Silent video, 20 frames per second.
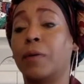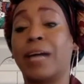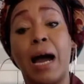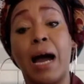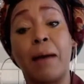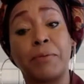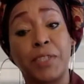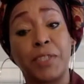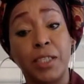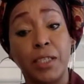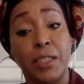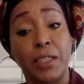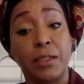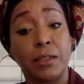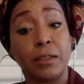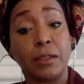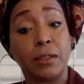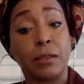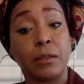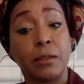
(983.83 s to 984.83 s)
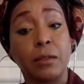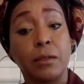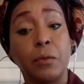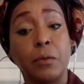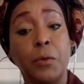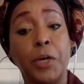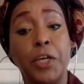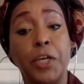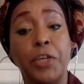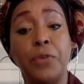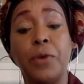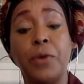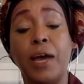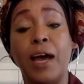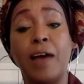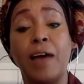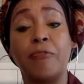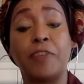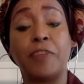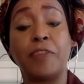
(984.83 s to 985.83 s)
Compton, where you
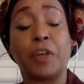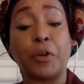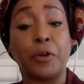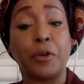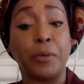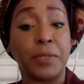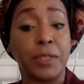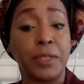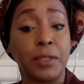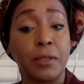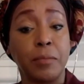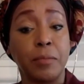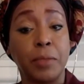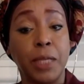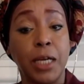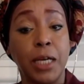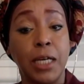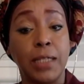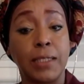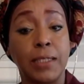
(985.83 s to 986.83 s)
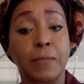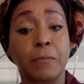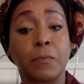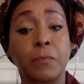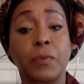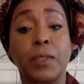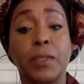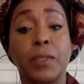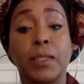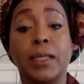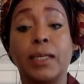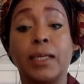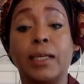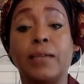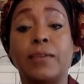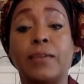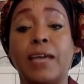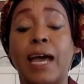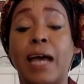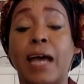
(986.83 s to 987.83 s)
have the Crips and the Bloods,
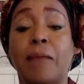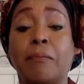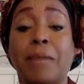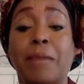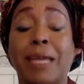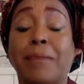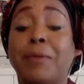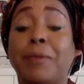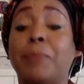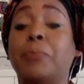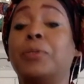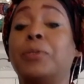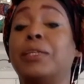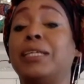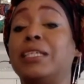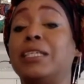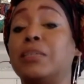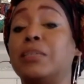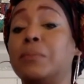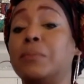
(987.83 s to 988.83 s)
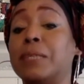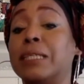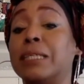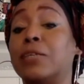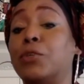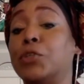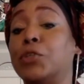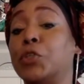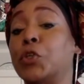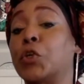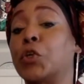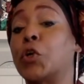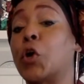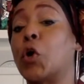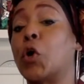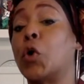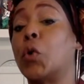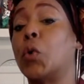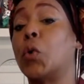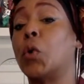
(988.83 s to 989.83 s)
that maybe policemen couldn't
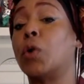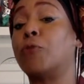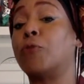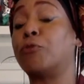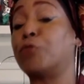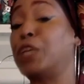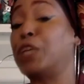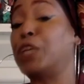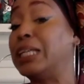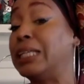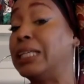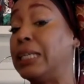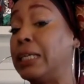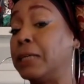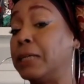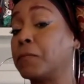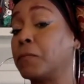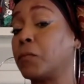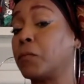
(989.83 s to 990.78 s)
go freely.